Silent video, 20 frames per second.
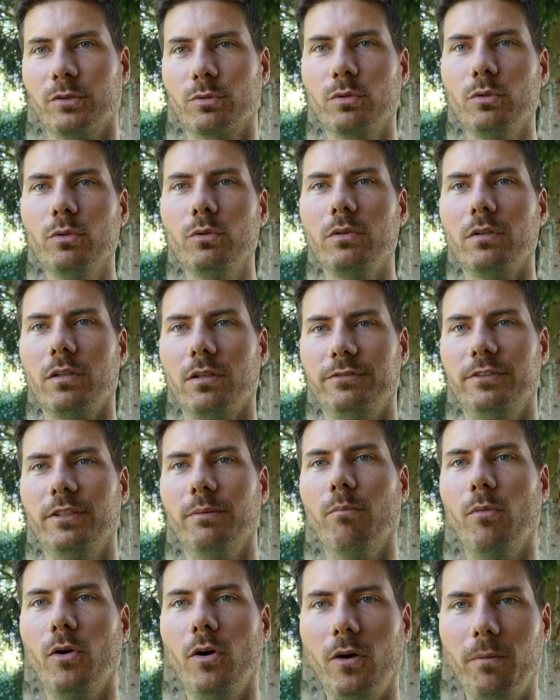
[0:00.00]
rule of the
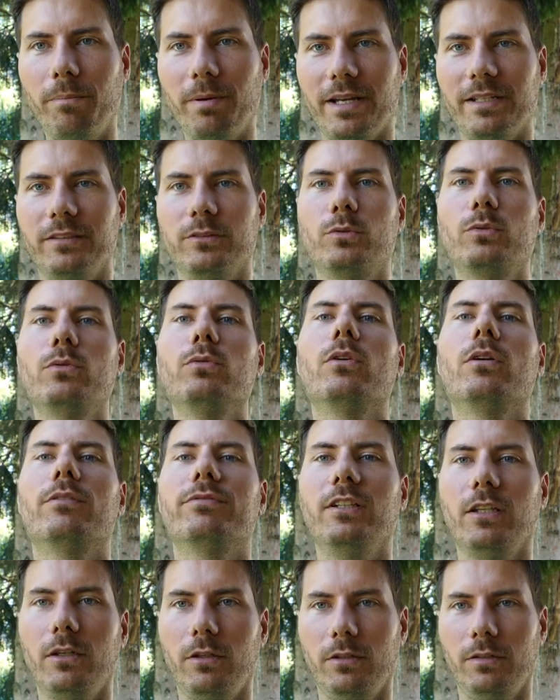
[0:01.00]
mob and rule of
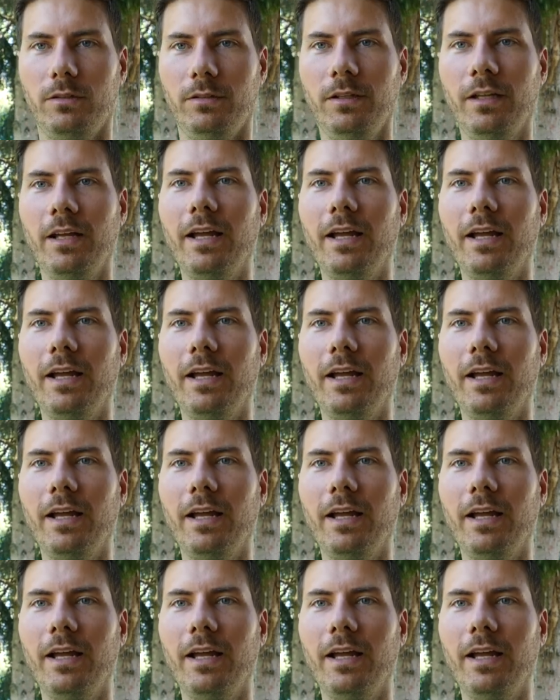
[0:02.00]
the law.